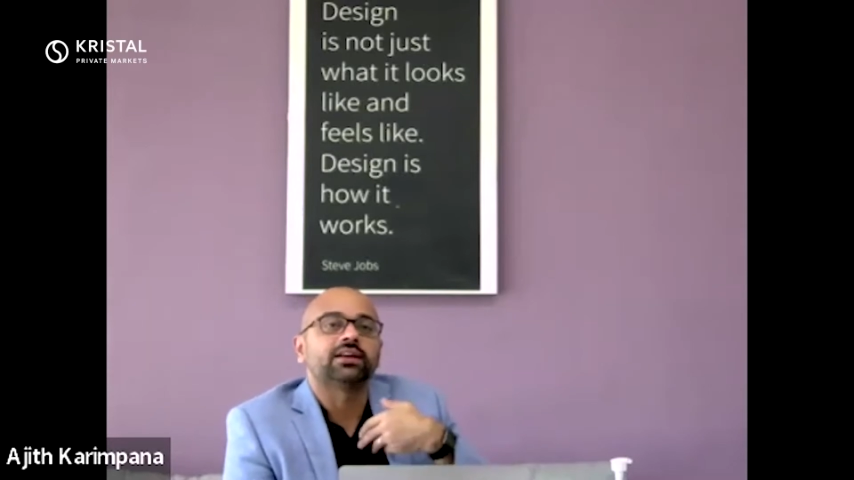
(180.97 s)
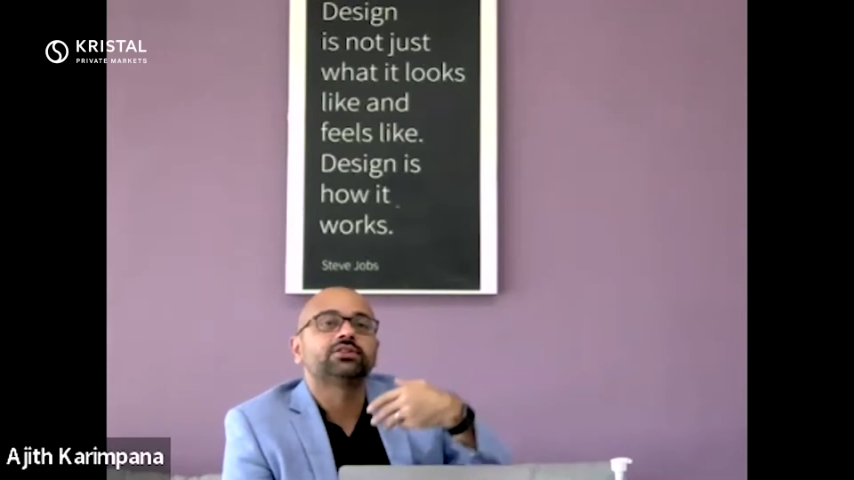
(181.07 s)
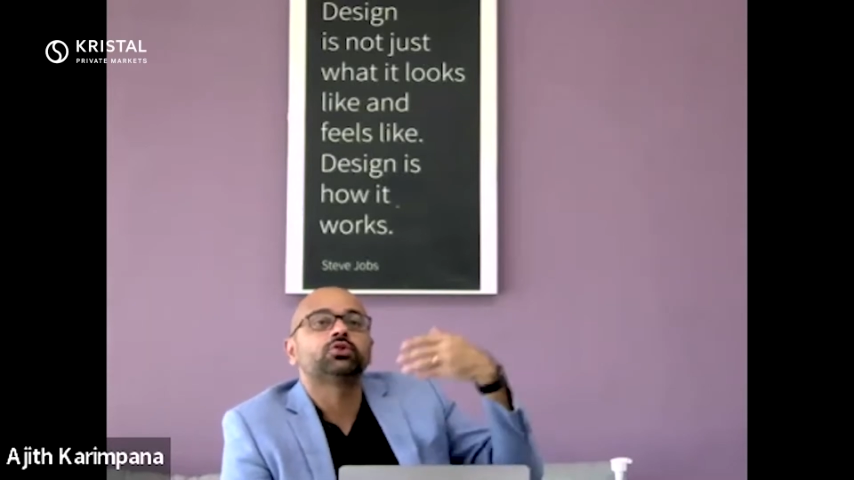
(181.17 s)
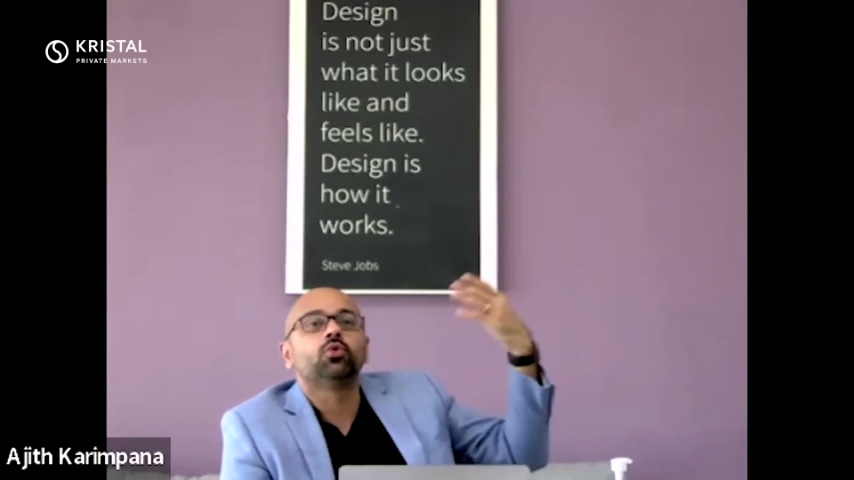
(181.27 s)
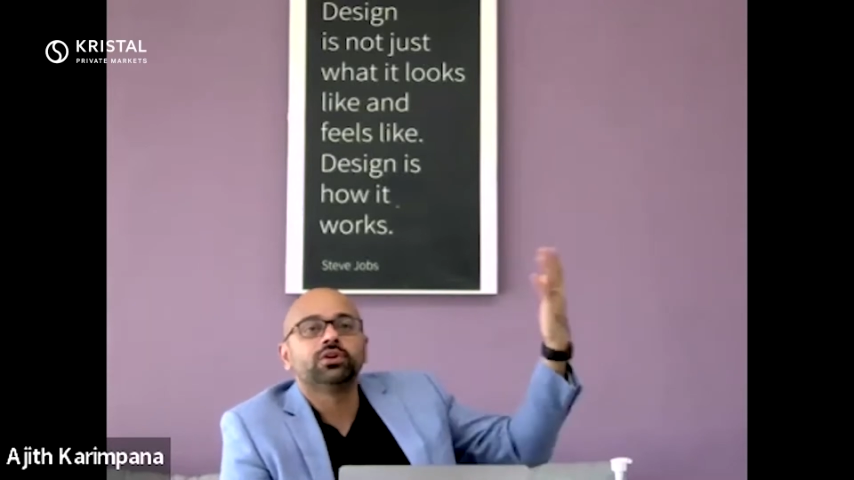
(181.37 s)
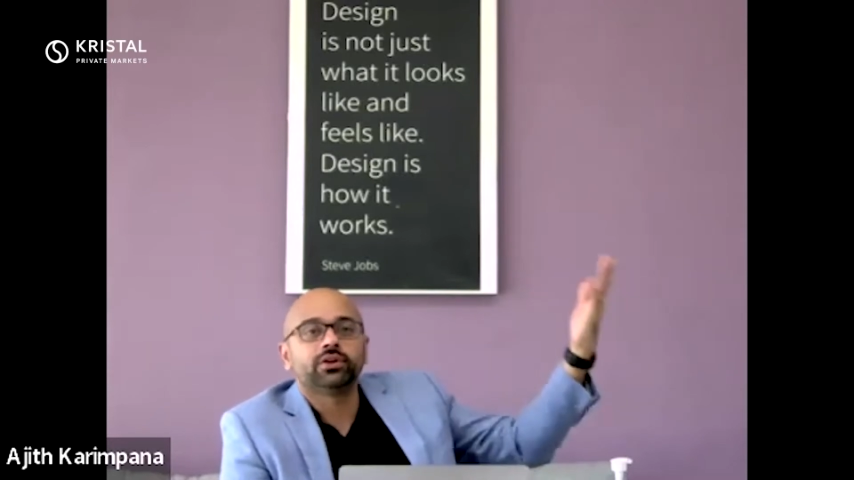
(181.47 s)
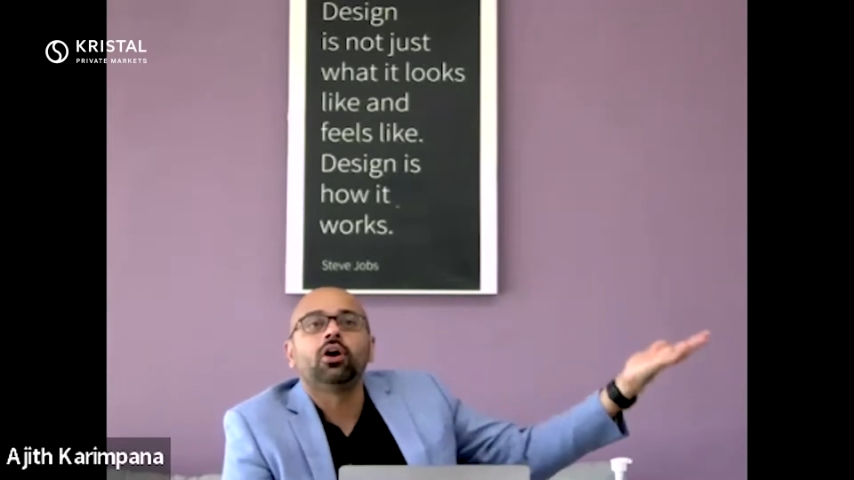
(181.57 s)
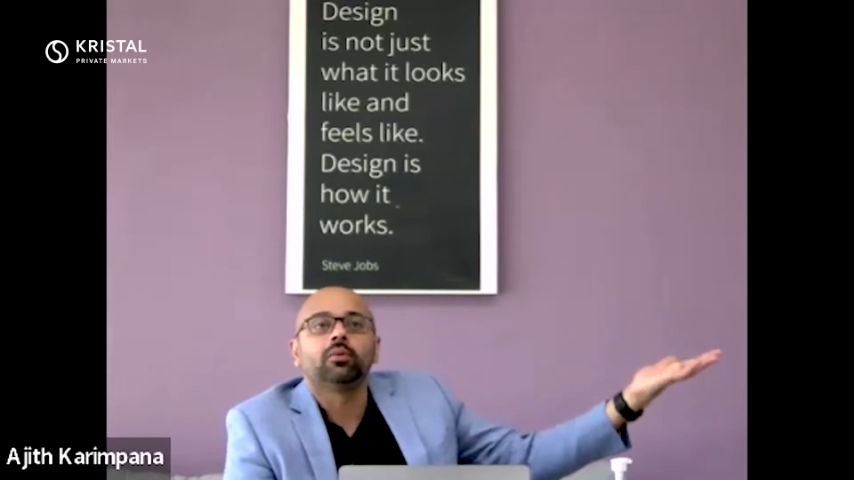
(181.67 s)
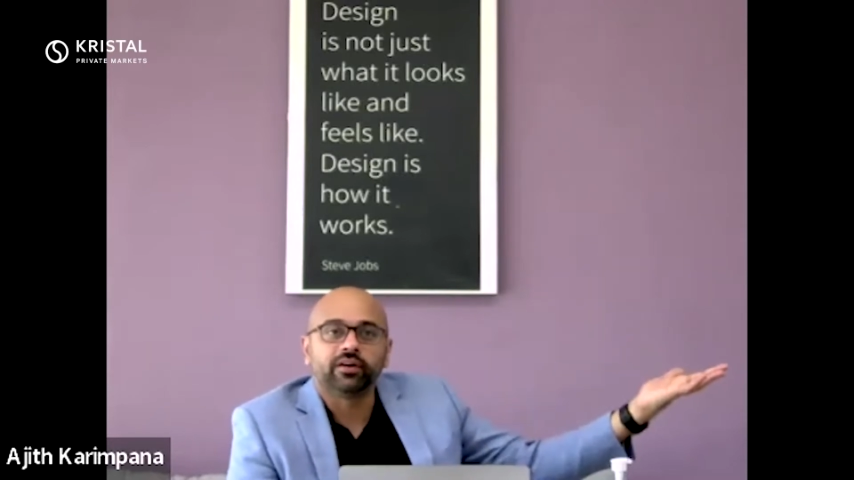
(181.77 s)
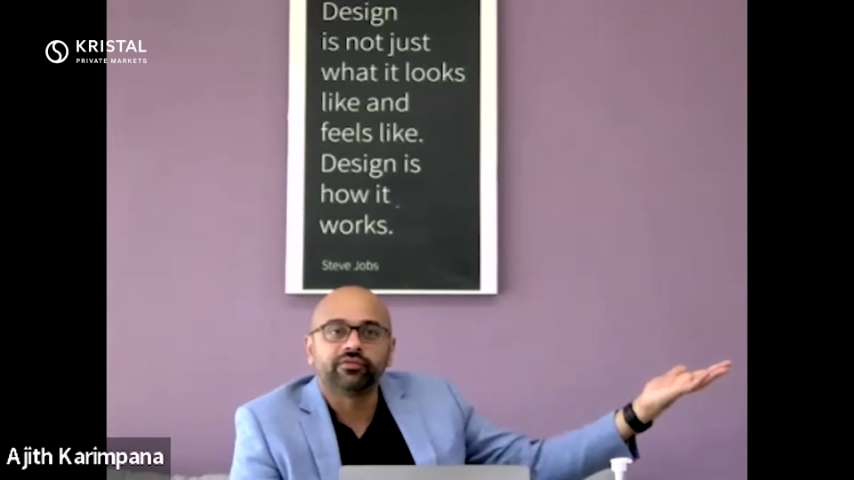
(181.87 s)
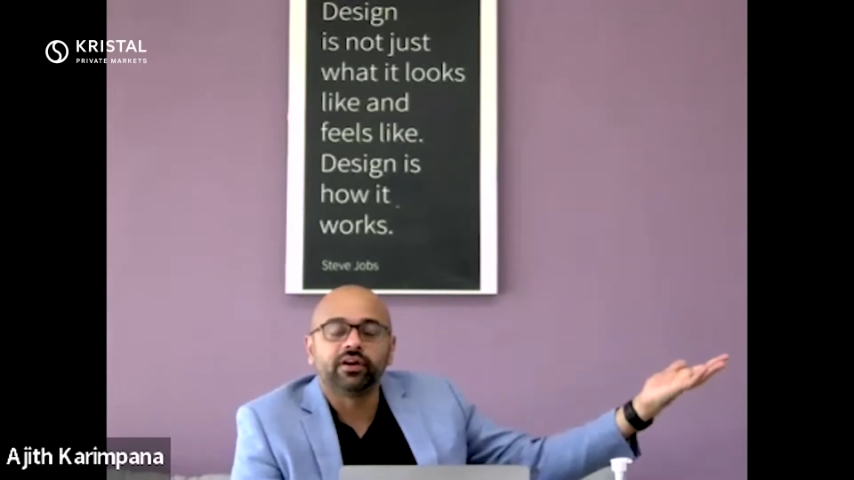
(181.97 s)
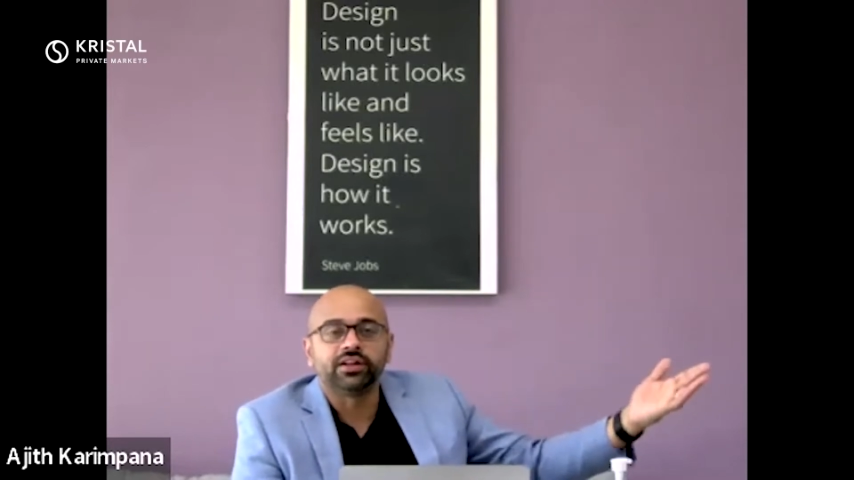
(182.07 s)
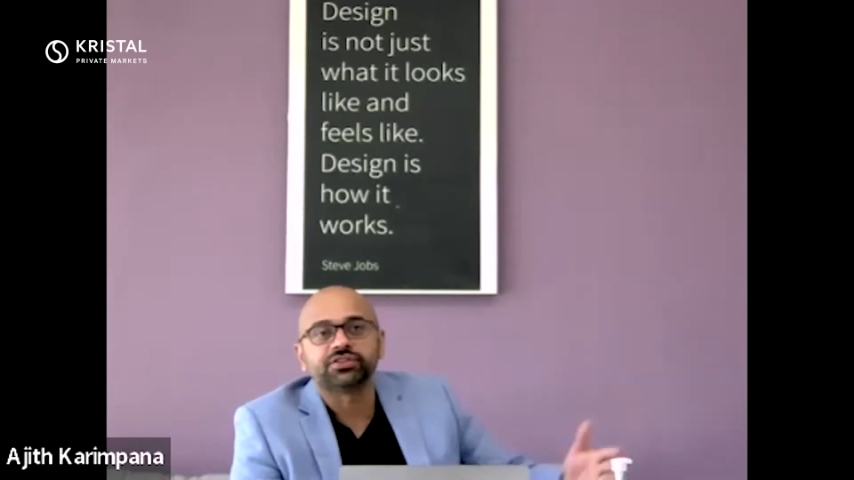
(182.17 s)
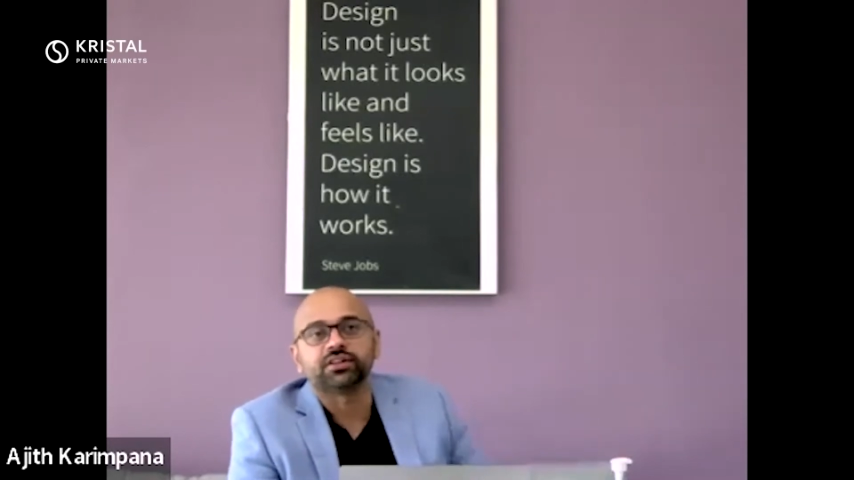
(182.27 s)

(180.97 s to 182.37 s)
i sold all my furniture